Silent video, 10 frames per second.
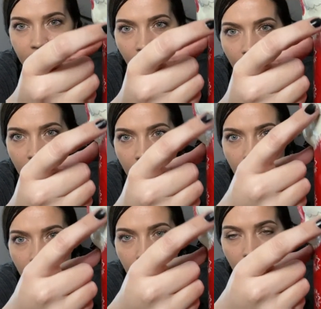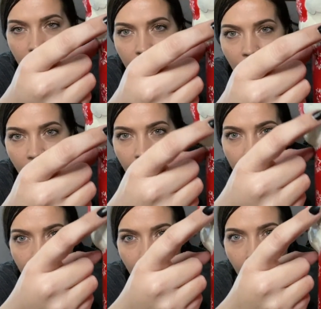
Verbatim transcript: kind of cracking